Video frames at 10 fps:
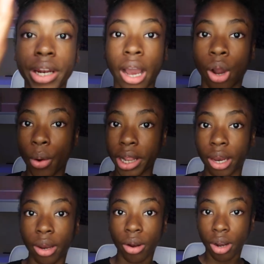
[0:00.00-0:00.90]
We're not going
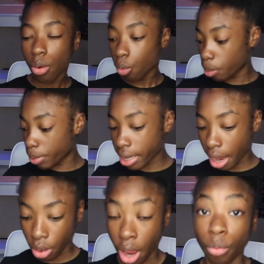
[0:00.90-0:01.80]
there. We've been
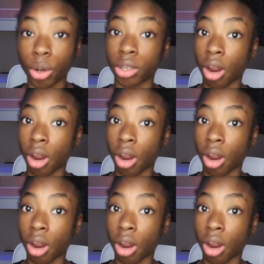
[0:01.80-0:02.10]
down that road